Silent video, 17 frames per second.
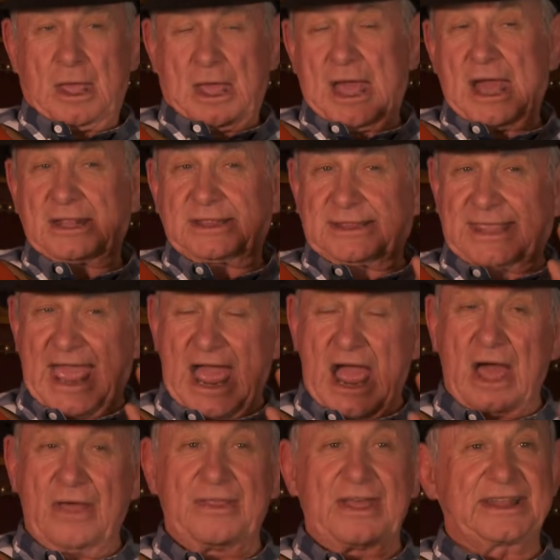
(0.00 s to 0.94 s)
a
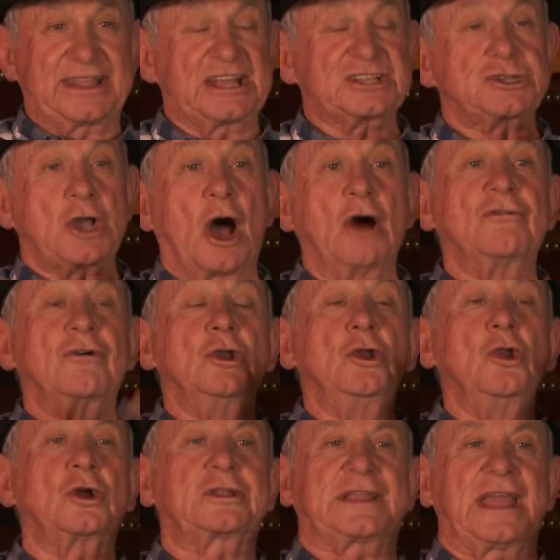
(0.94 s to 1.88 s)
town that gets
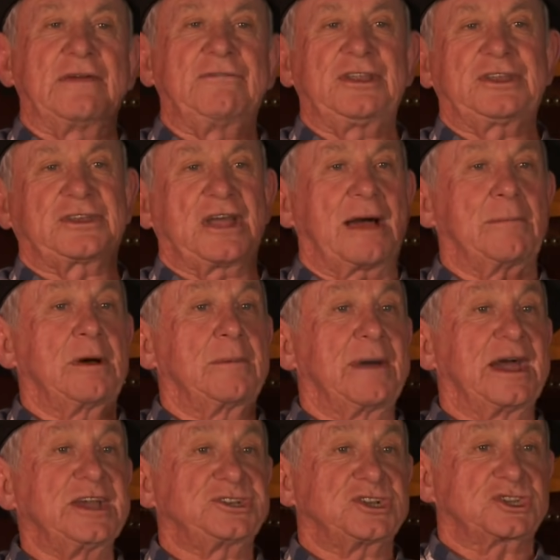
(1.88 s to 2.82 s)
overlooked every time a
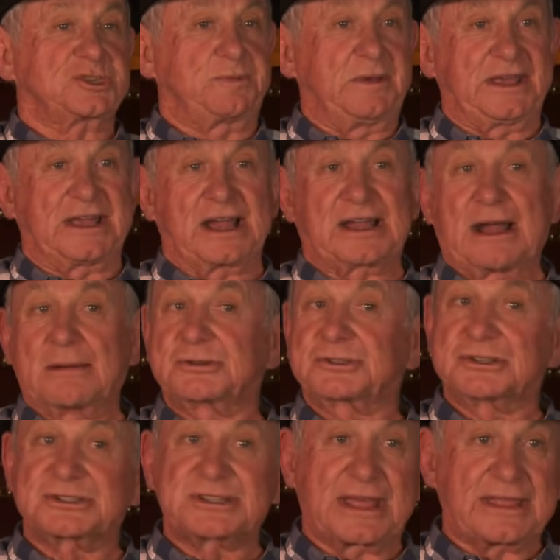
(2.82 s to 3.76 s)
major speaker comes
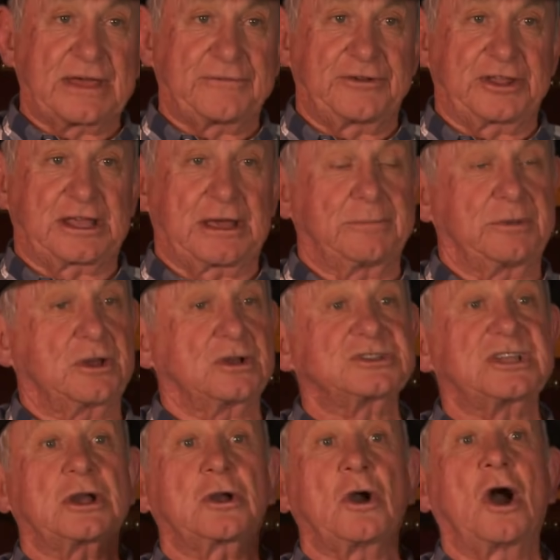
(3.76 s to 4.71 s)
to South Africa
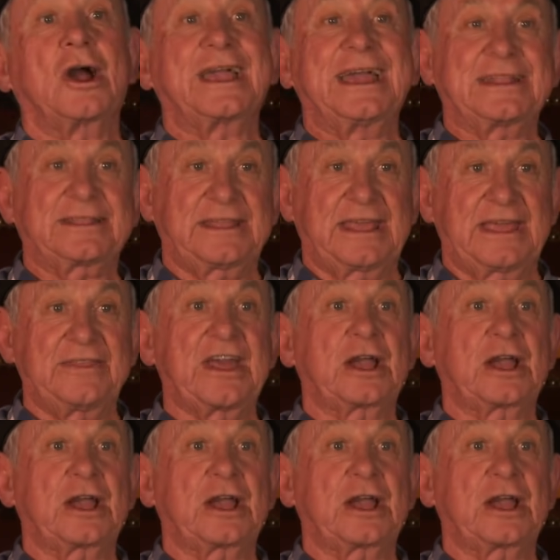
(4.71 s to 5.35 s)
because they can't get there and